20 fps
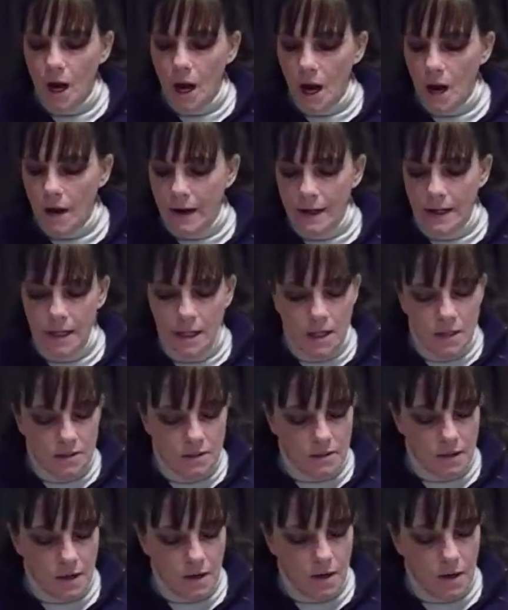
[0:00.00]
All right,
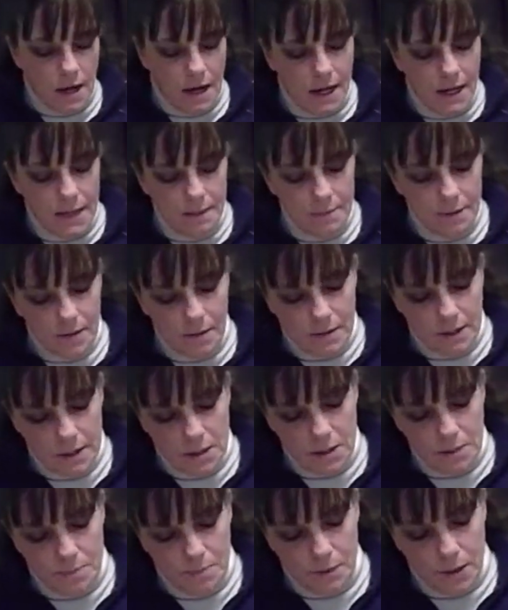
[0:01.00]
so I am going
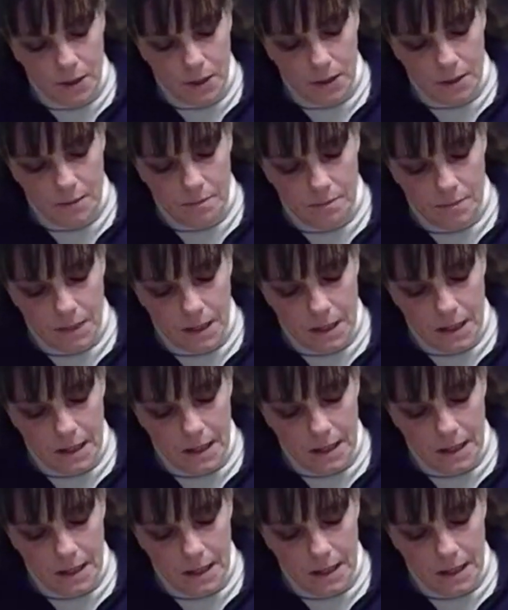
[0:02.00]
to put my